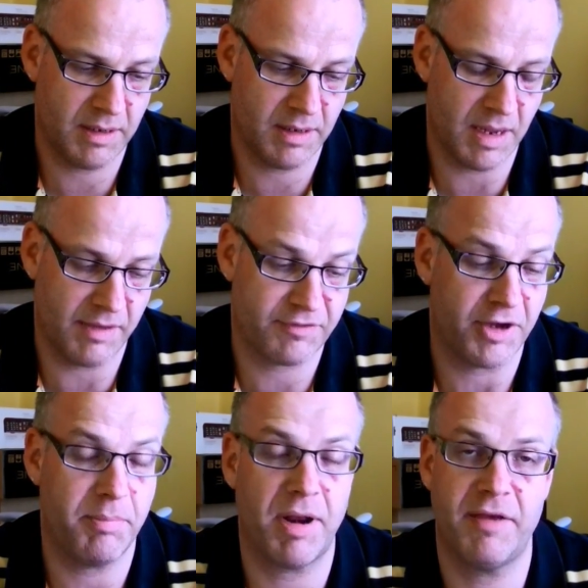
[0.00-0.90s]

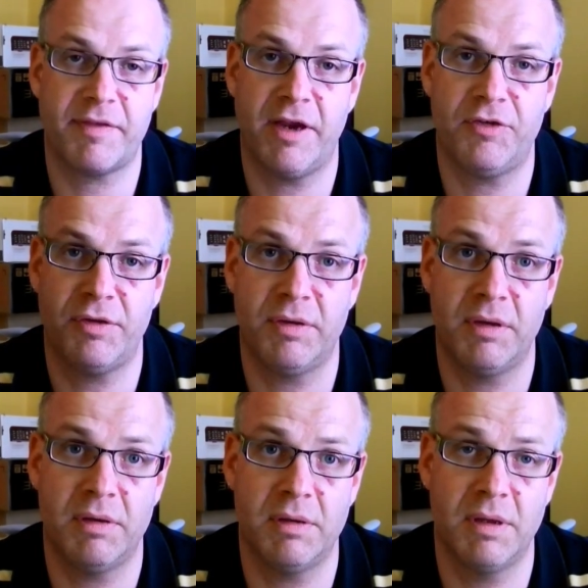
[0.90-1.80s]
Sony PlayStation
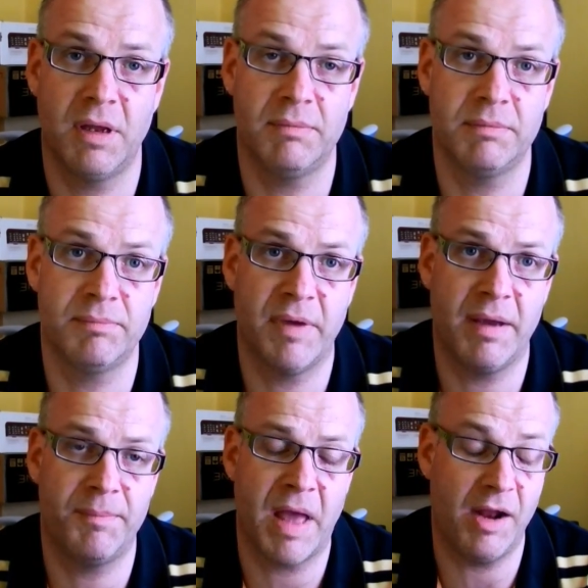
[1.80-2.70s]

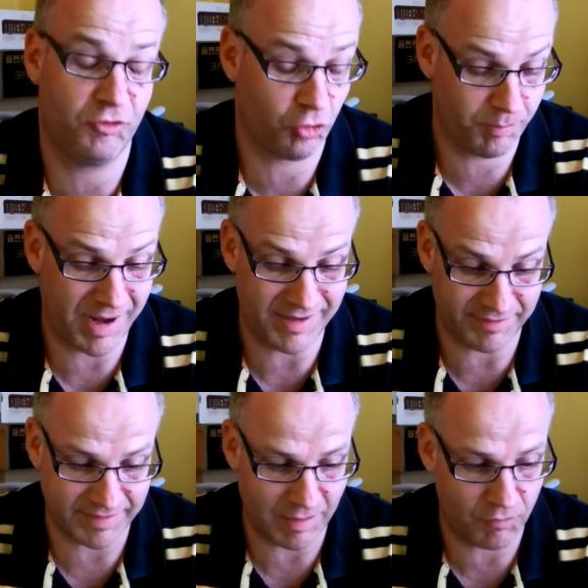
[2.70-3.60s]
joypad
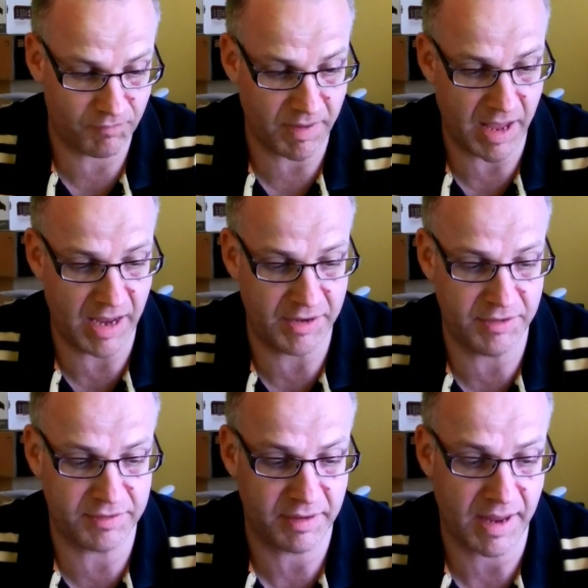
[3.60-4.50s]
itself, and
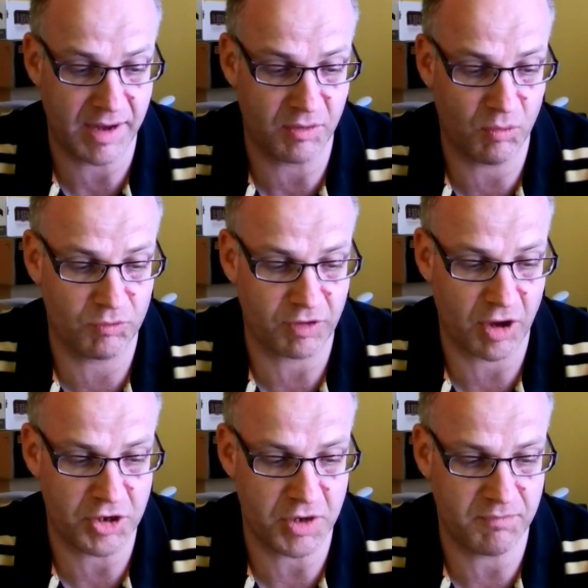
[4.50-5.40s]
also
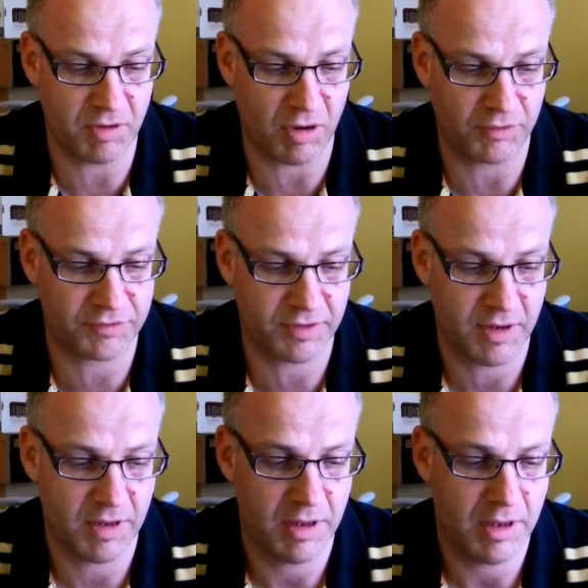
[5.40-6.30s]
you've got
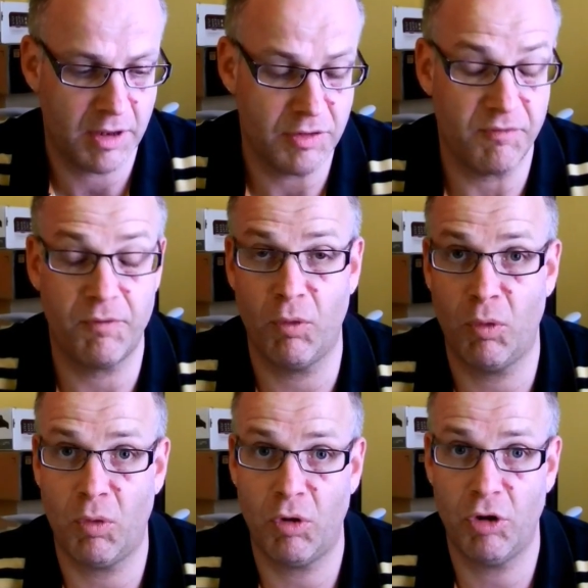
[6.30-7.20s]
the
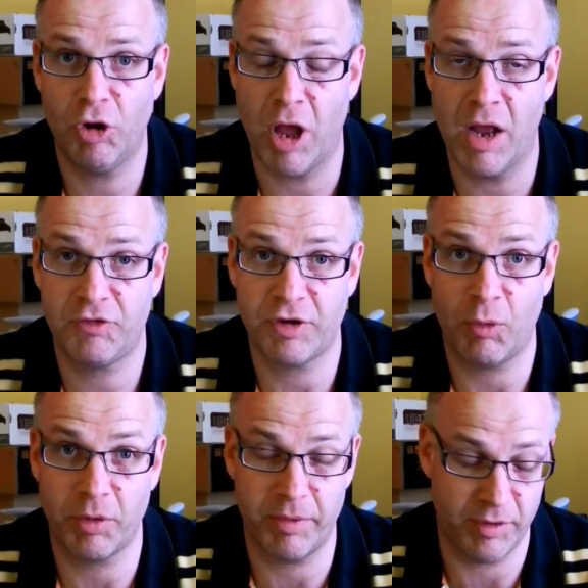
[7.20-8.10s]
4
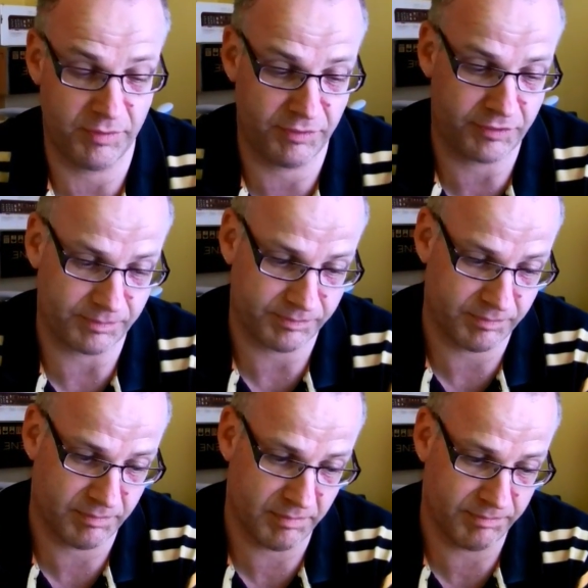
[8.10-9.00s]
shoulder buttons
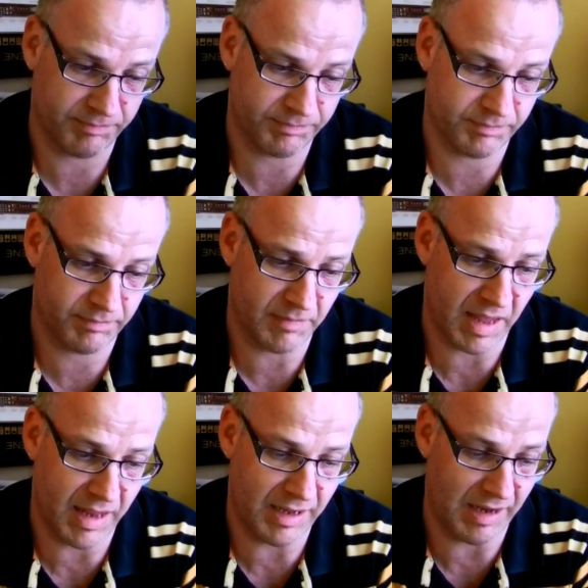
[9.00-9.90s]

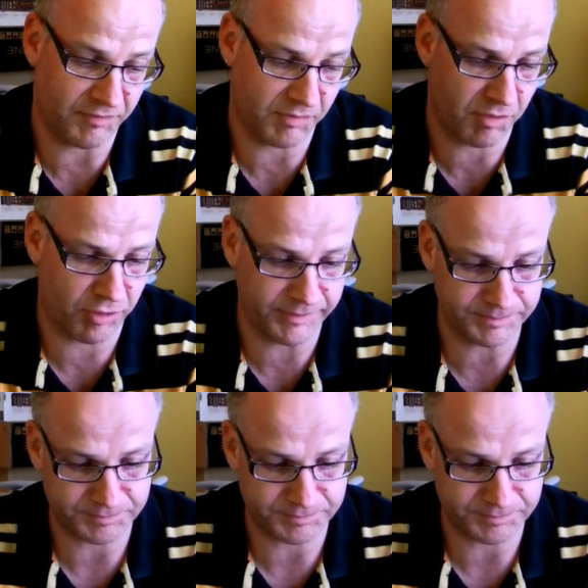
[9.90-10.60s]
left and right.